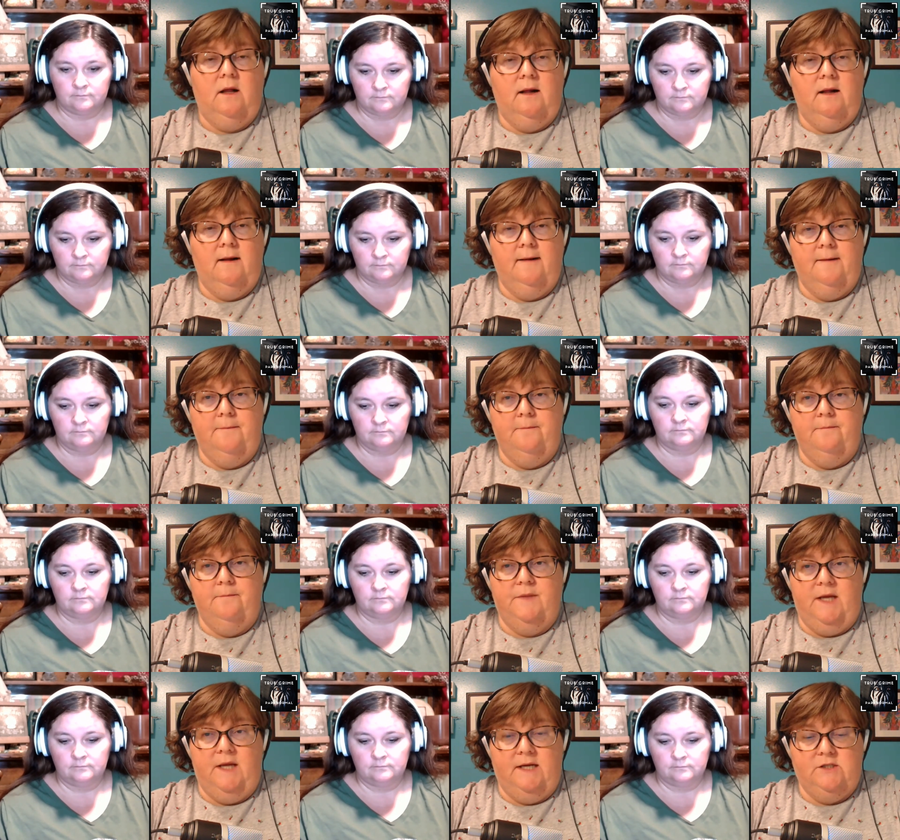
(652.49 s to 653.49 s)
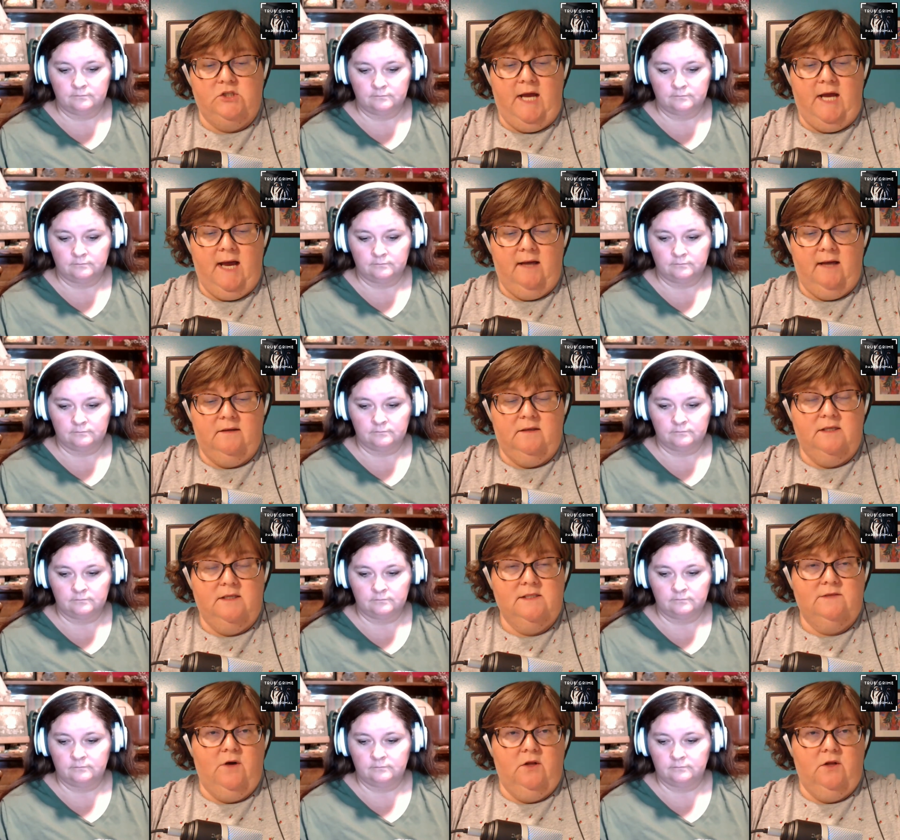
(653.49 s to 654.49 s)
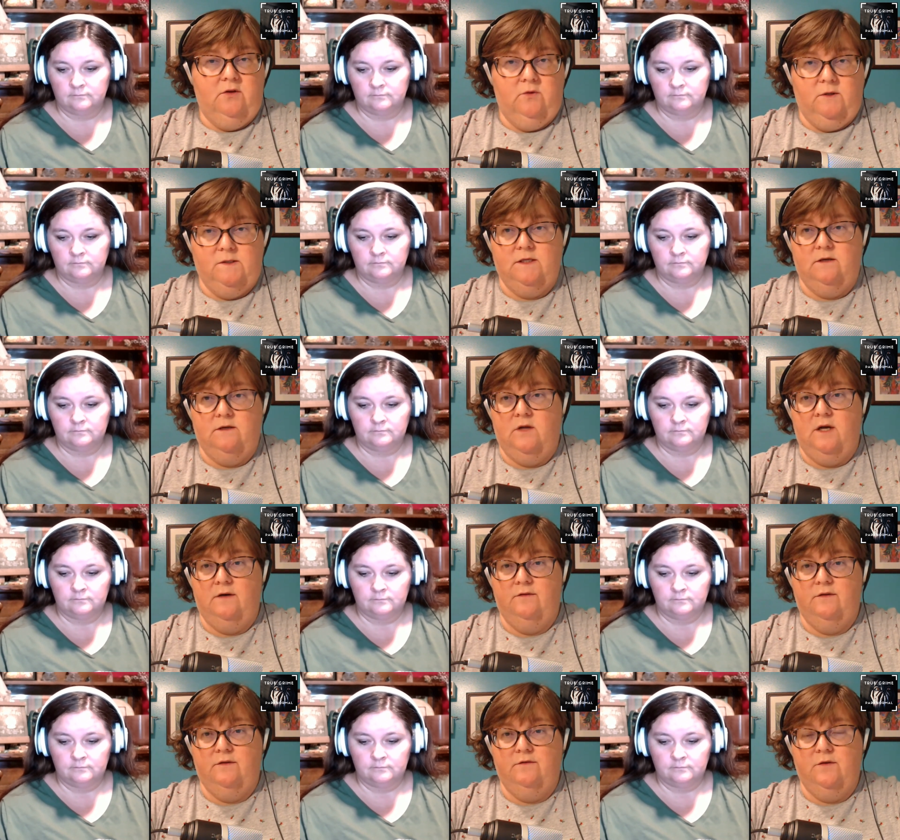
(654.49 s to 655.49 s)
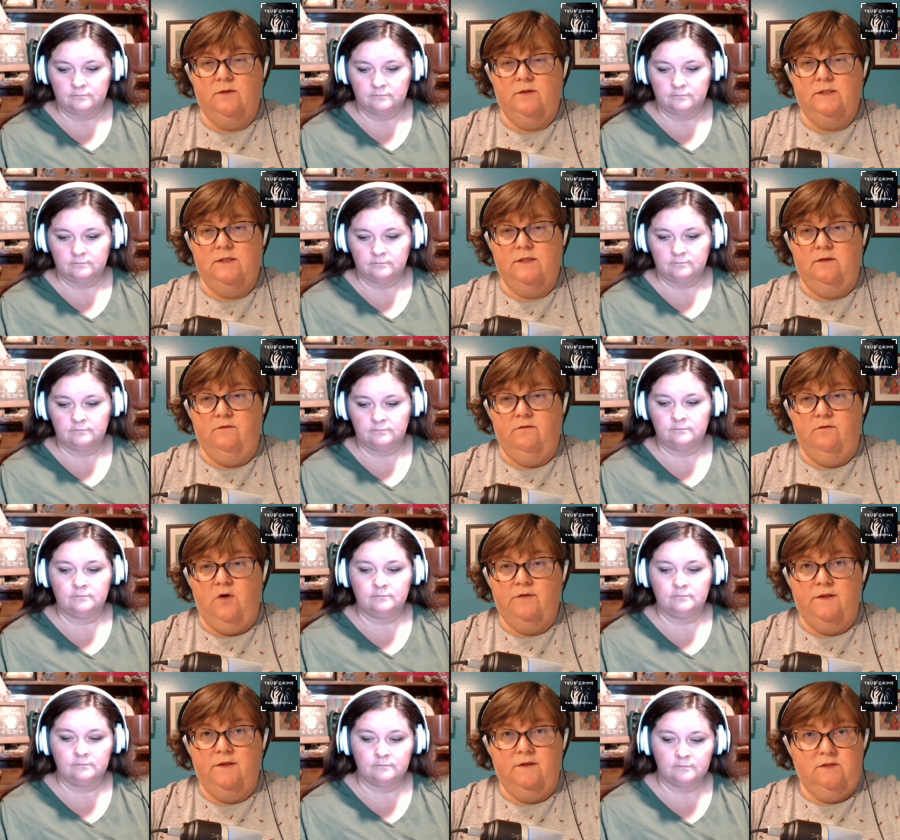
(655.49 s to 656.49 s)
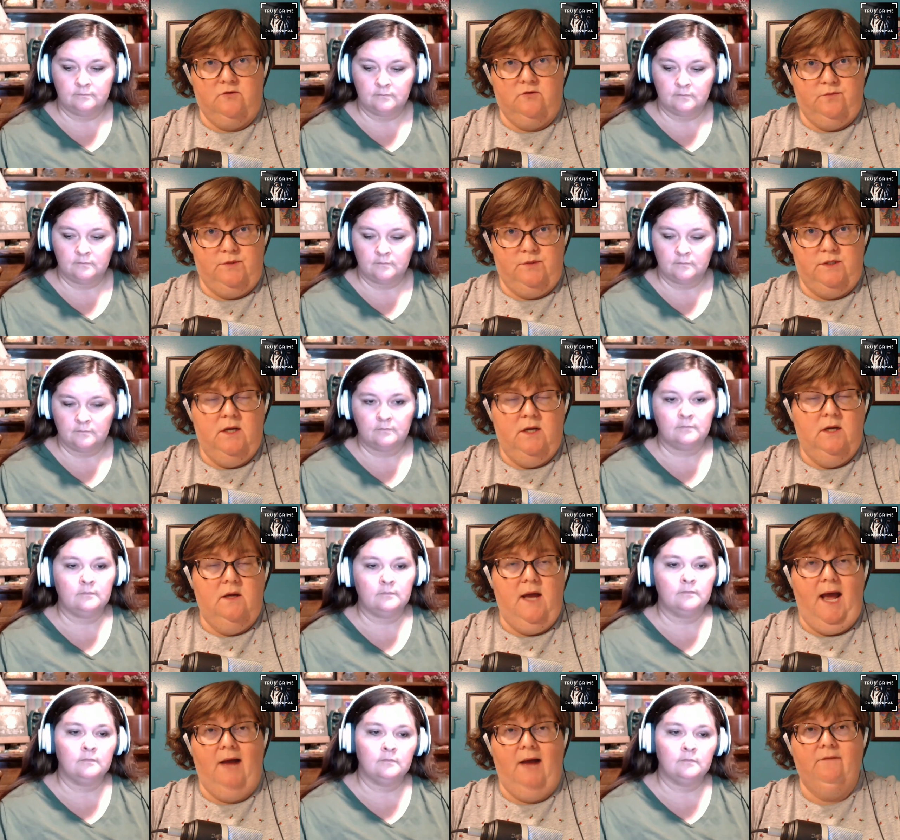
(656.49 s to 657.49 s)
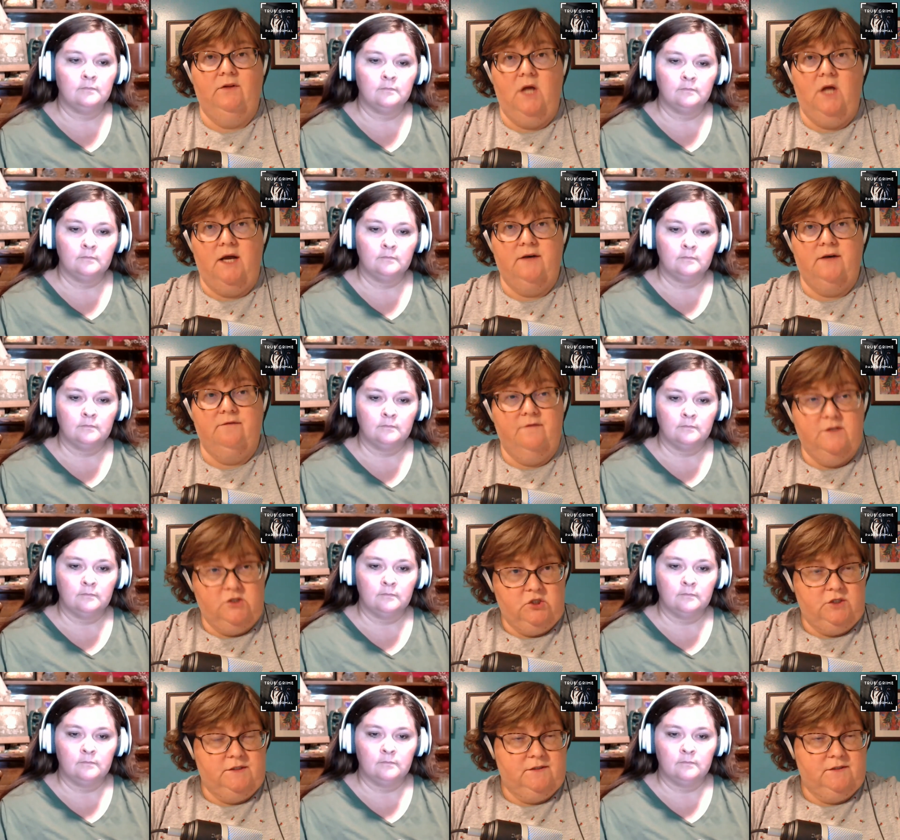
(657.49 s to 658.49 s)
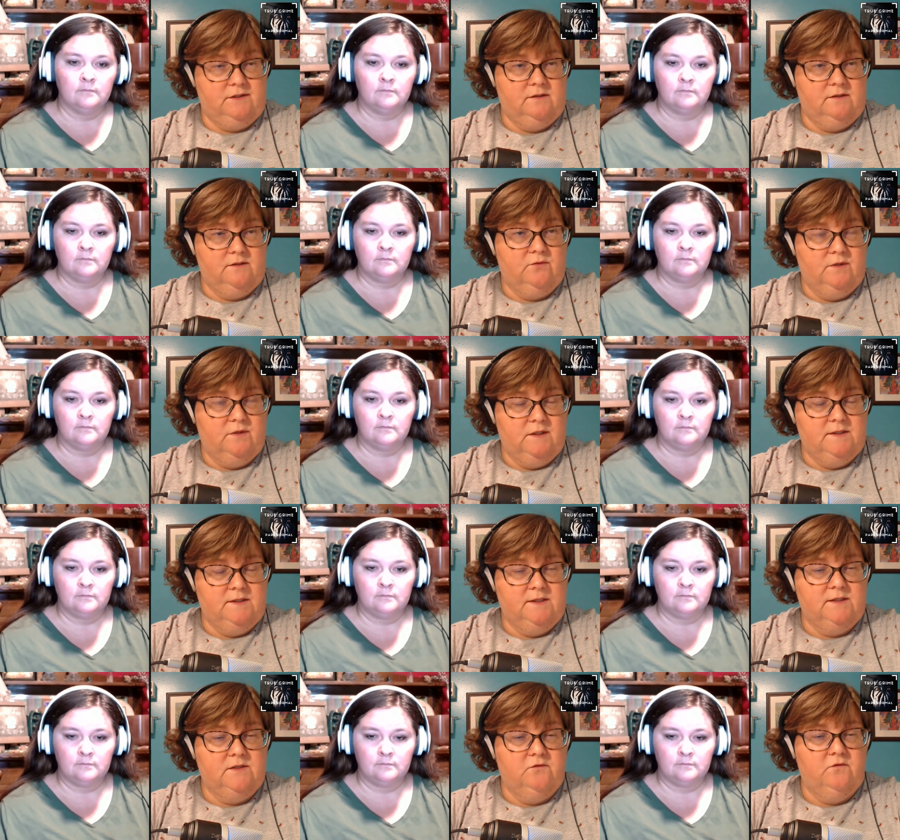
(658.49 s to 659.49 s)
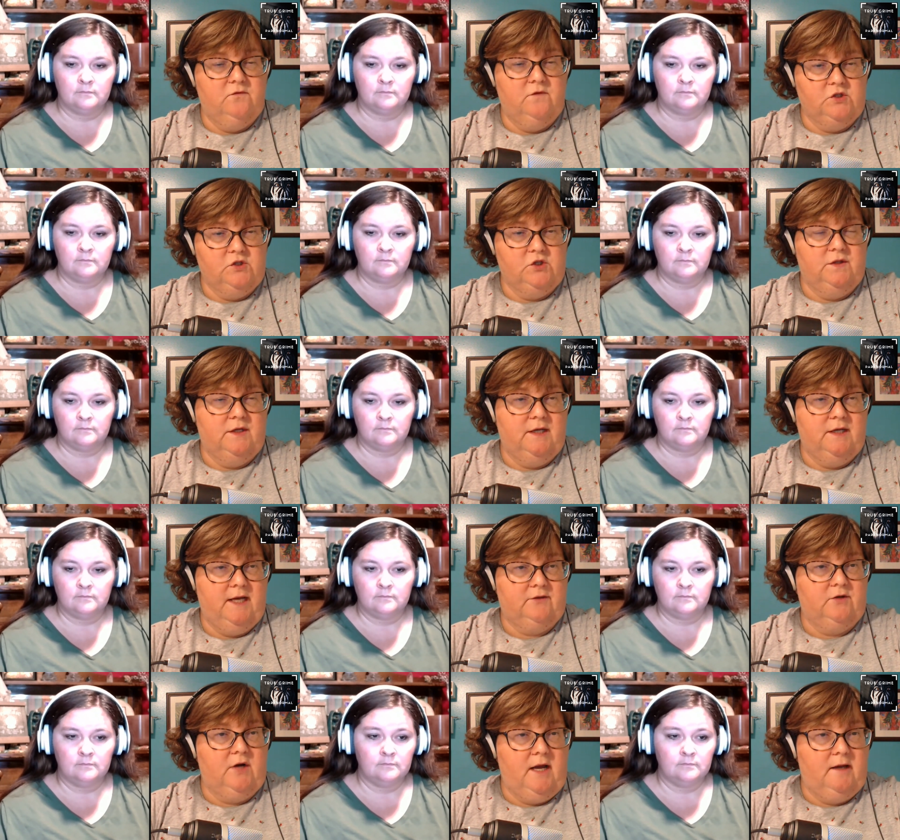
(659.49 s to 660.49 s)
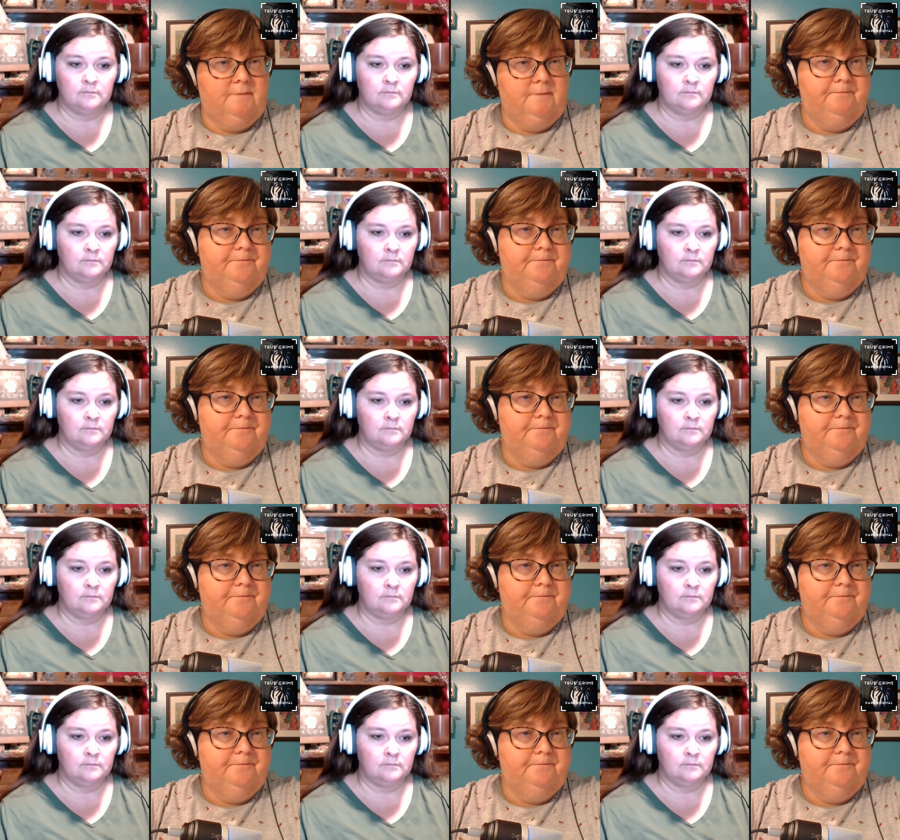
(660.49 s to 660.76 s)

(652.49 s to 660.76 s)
Speaker 1: um, that Chad and his followers and a lot of the folks involved in these groups have a lot of visions. And so this is the vision that Hector had.